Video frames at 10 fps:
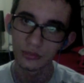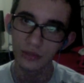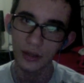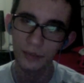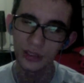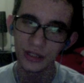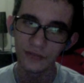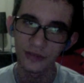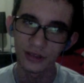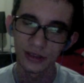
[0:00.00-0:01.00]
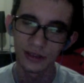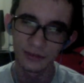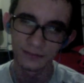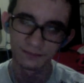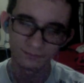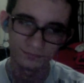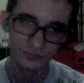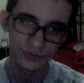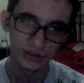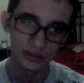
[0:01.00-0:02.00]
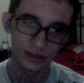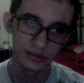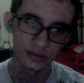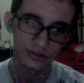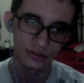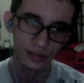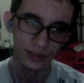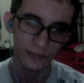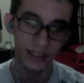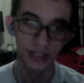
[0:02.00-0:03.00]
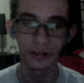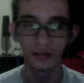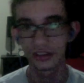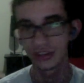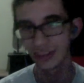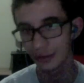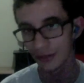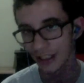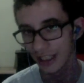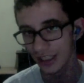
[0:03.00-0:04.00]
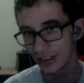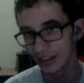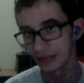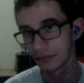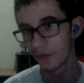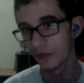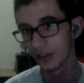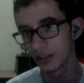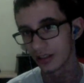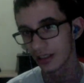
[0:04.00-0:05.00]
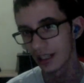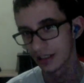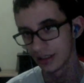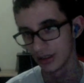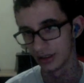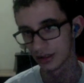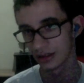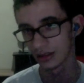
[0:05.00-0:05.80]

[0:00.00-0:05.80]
a bit of a, if I can call it, segregation within the classes,